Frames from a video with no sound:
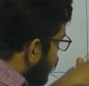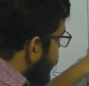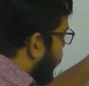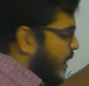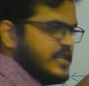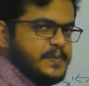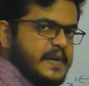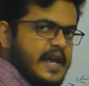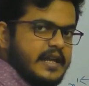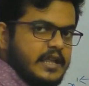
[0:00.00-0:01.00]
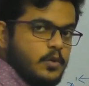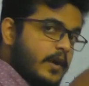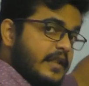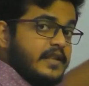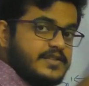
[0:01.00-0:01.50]
2 points P and Q
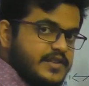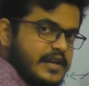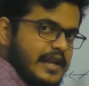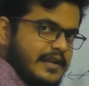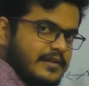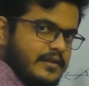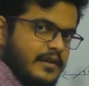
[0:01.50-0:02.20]
in this straight line.